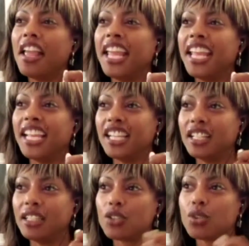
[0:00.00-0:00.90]

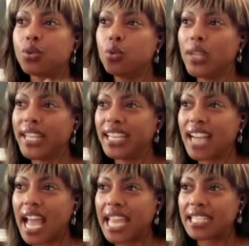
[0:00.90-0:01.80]
In
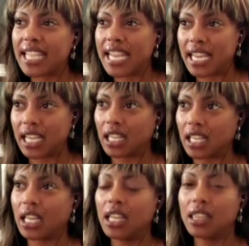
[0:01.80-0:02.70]
2019,
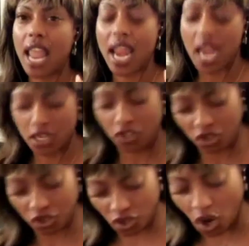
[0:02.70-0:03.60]
they
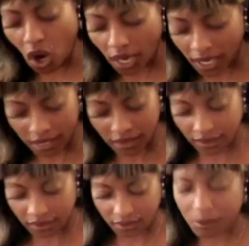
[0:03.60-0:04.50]
start,
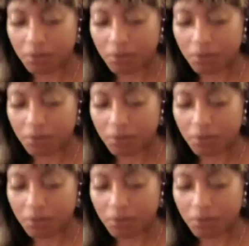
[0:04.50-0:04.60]
let me